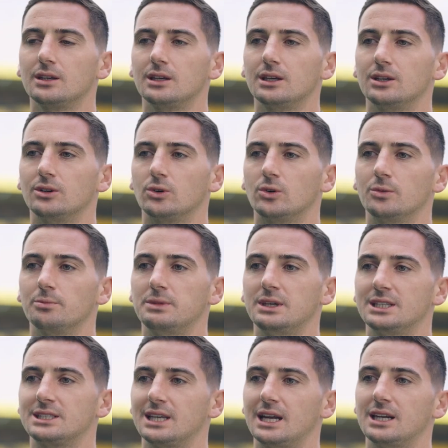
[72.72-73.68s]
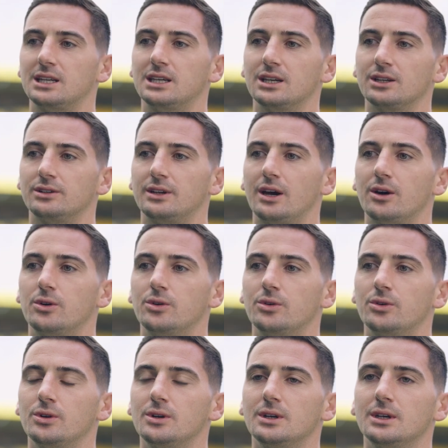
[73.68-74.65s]
you know, me sitting here
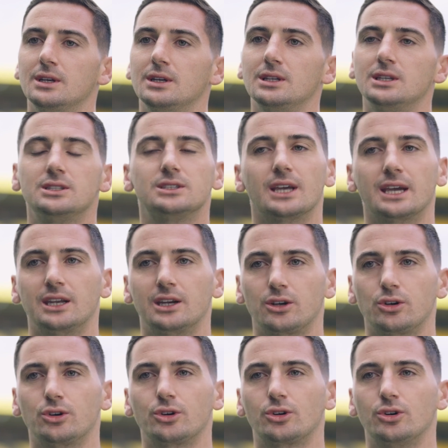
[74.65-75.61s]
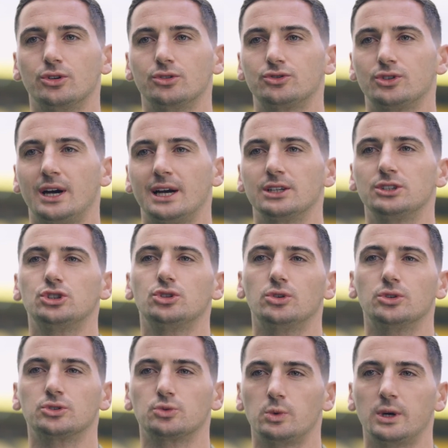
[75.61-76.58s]
now, signing a new contract
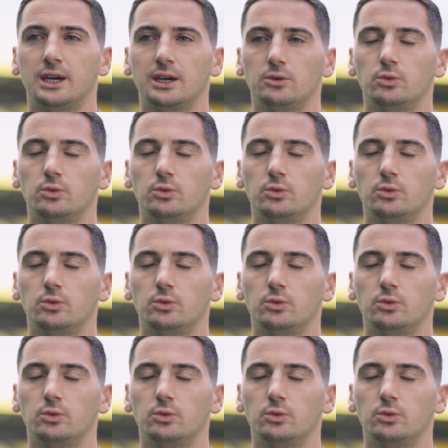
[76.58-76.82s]
shows where,